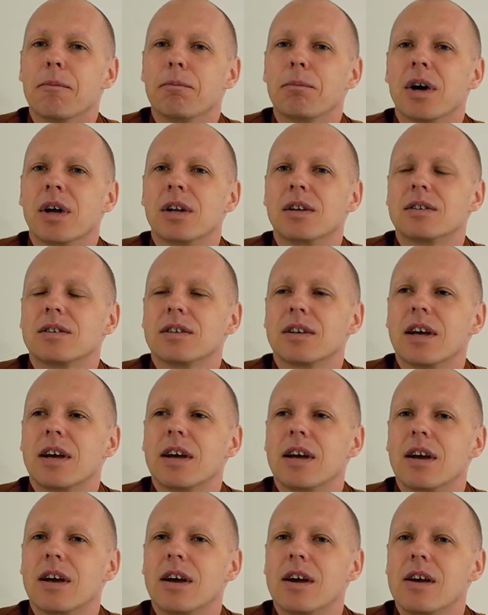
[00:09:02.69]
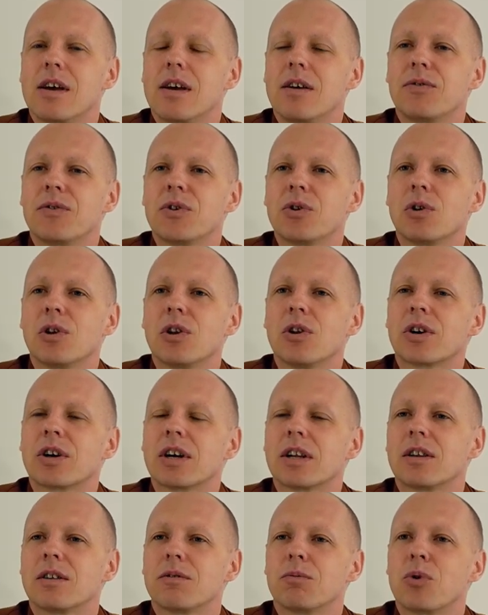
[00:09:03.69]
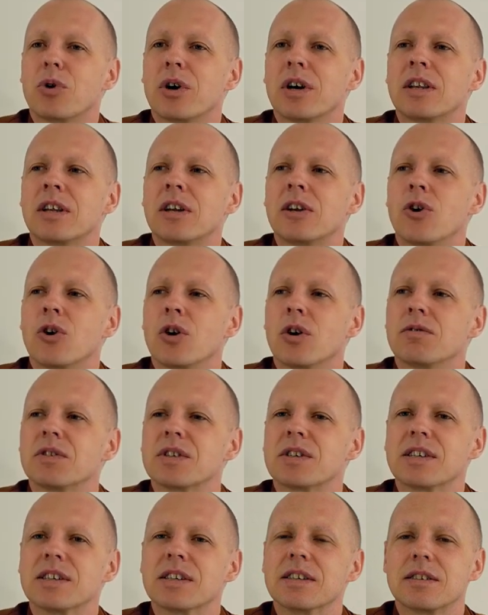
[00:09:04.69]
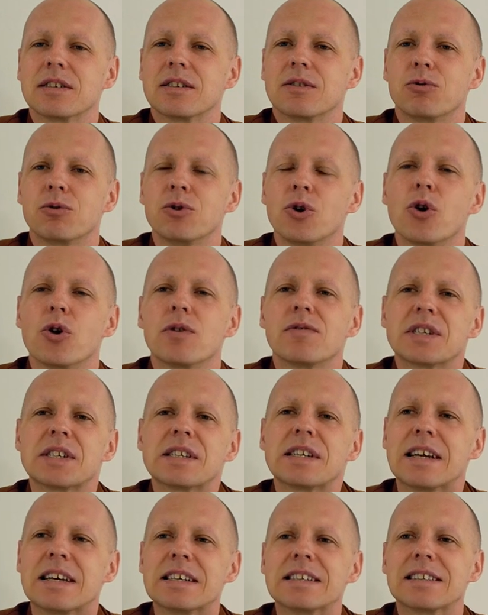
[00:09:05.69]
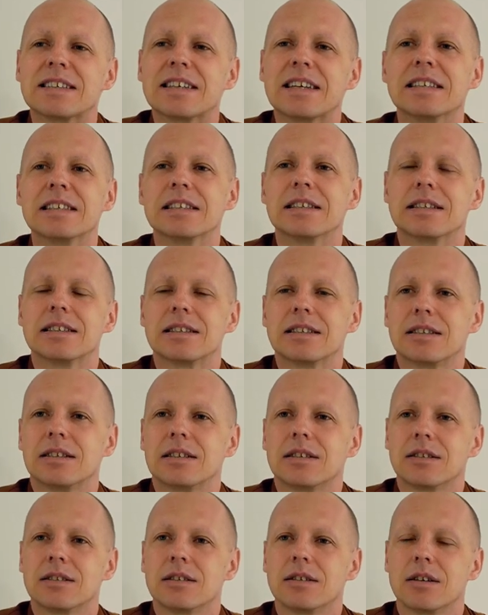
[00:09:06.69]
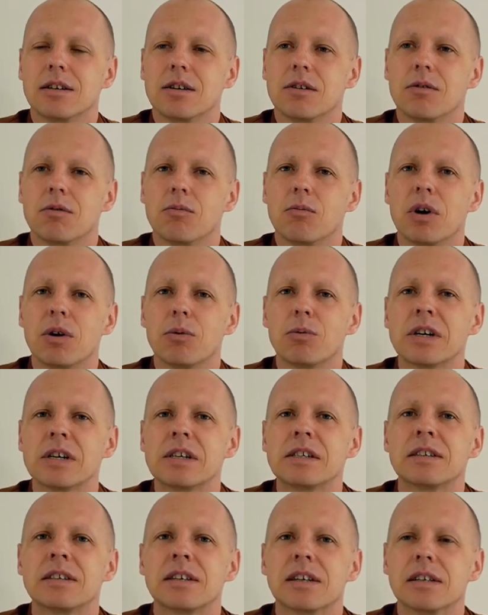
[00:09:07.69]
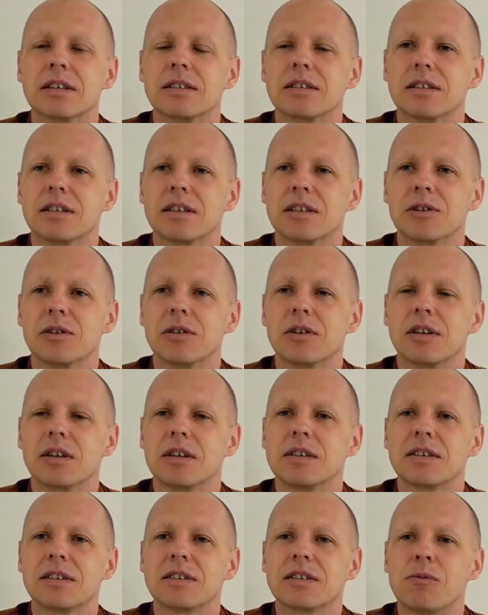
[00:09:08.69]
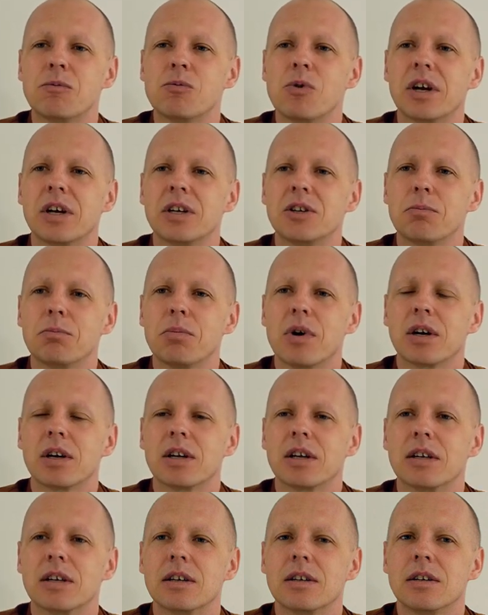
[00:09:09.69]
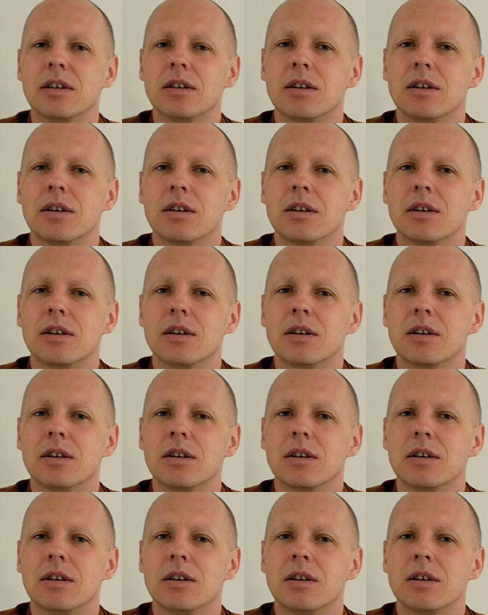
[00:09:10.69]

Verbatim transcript: But if you look at the, where the nervous is, nervousness is, well, where is it? And is it somewhere in your body?